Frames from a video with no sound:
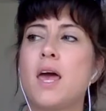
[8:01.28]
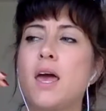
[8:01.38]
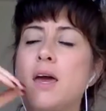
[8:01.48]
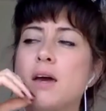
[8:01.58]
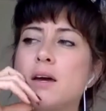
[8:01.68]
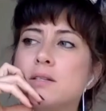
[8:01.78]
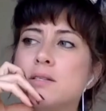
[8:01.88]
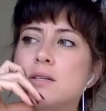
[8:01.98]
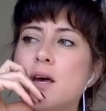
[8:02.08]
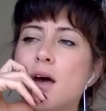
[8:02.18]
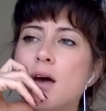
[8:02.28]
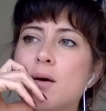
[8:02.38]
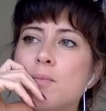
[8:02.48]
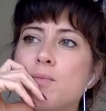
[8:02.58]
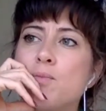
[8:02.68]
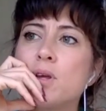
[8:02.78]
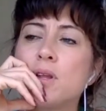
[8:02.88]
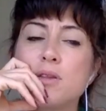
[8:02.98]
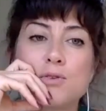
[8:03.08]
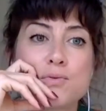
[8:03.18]
And
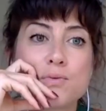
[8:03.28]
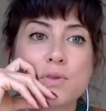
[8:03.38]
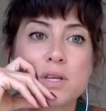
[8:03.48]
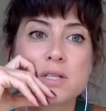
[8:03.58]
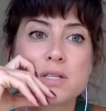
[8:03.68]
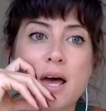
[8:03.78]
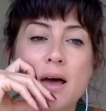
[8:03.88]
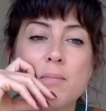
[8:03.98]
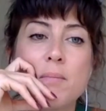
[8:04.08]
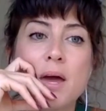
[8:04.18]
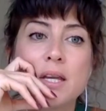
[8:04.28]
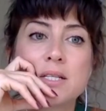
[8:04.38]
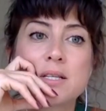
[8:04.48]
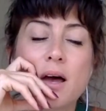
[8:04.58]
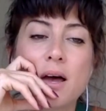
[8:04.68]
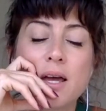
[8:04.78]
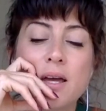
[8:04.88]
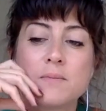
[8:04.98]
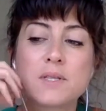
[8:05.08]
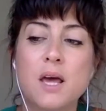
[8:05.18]
really the truth is that many
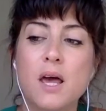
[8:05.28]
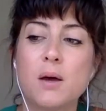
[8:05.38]
times